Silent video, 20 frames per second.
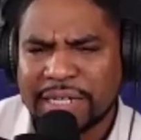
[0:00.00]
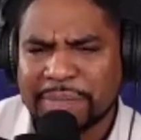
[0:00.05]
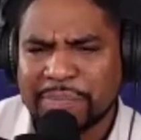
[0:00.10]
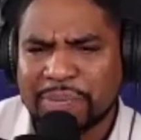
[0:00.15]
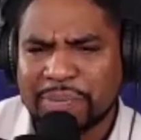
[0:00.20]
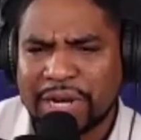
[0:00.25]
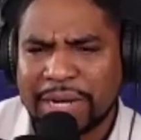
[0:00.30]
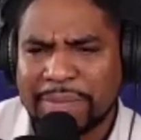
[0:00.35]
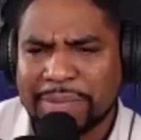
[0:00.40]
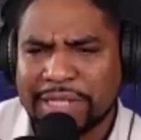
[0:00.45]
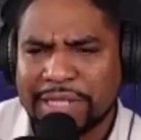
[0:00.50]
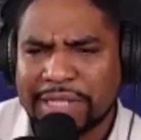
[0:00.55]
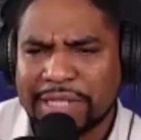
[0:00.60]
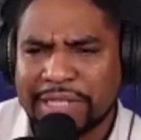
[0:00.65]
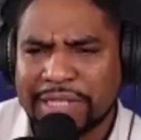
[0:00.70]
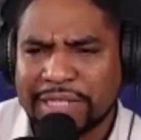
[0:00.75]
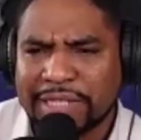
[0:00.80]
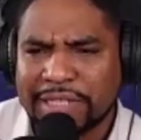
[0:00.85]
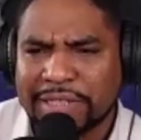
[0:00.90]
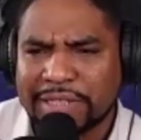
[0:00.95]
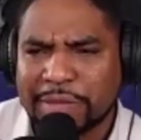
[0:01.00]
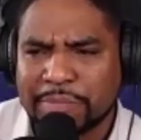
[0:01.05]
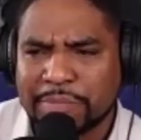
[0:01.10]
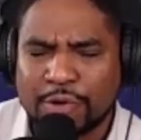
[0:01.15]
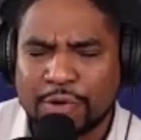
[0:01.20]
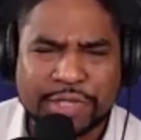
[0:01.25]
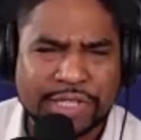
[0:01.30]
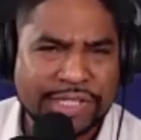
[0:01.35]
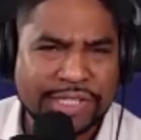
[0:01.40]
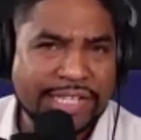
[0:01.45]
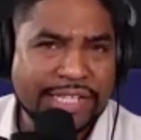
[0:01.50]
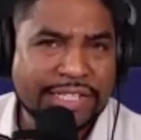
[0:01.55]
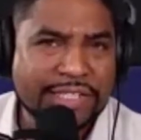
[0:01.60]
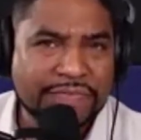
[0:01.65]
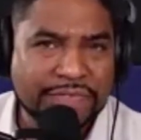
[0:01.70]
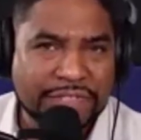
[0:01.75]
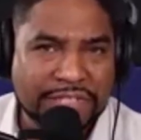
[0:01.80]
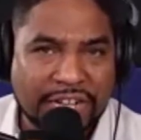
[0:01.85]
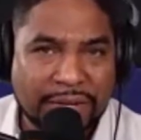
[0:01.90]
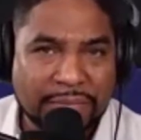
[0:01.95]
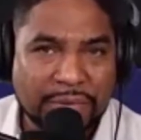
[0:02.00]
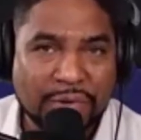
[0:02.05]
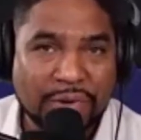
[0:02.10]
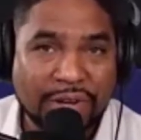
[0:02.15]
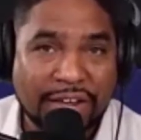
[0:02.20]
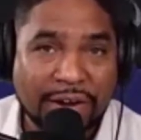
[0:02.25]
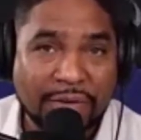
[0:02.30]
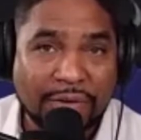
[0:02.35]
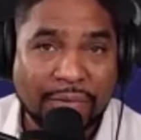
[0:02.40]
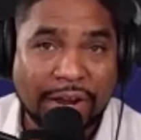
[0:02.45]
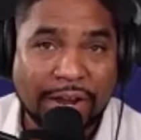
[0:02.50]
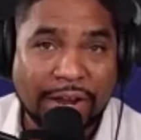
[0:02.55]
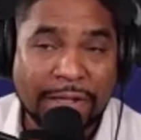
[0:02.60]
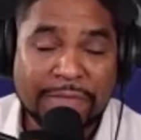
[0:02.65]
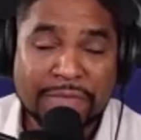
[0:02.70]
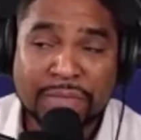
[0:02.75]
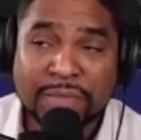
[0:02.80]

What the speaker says: probably the most intensive job you had, right?